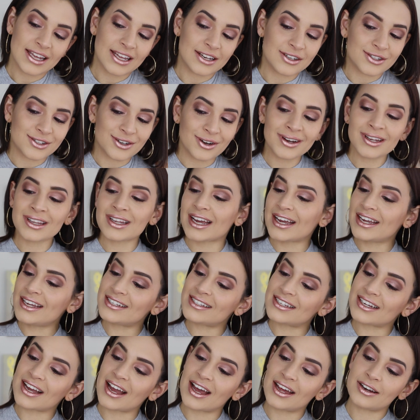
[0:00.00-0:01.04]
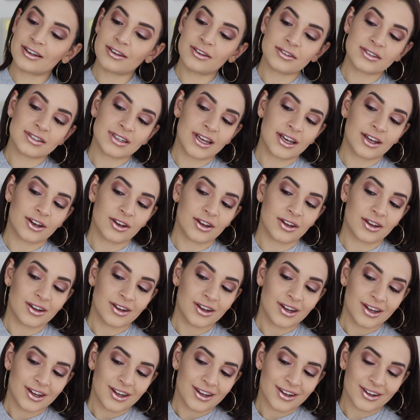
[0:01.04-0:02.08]
In certain lights, it kind of looks like
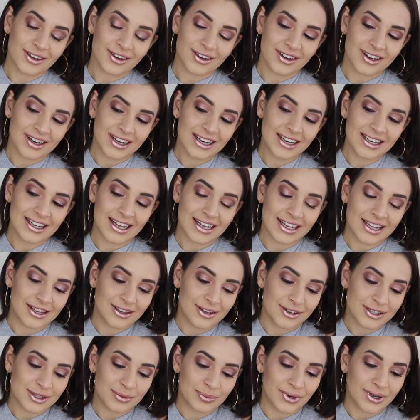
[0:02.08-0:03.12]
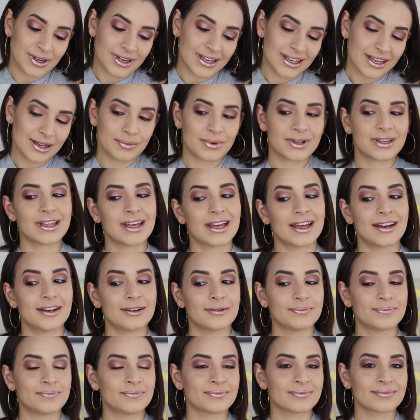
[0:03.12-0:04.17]
good, like it looks pretty, but
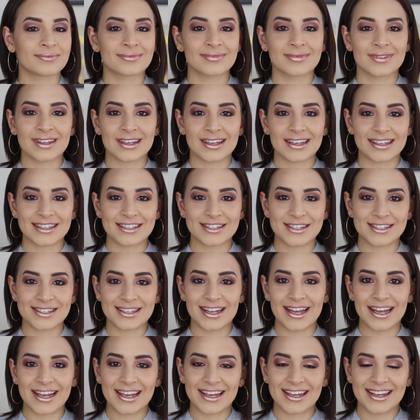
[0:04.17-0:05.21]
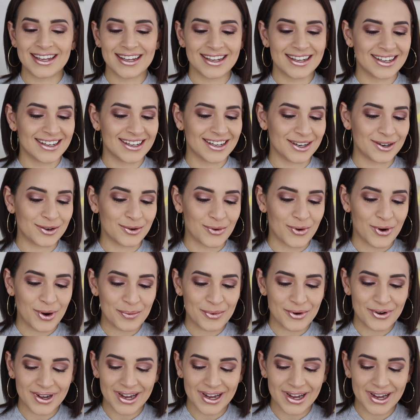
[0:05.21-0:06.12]
then just like normal.